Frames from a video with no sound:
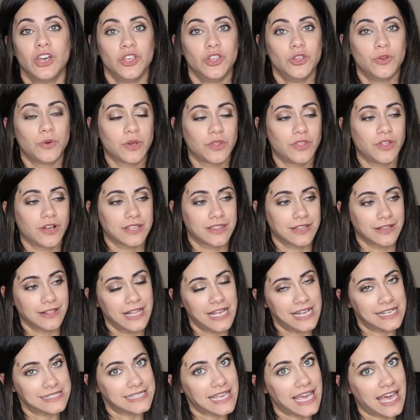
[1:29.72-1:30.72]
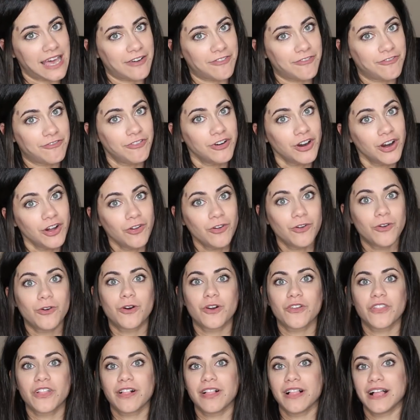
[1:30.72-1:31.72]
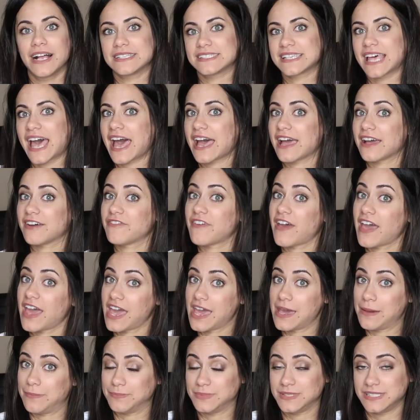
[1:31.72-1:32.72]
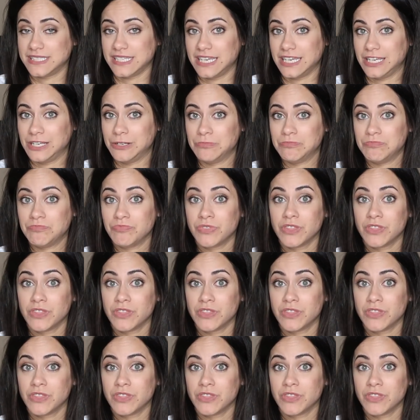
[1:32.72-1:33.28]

You could look at the glass half full or the glass half empty.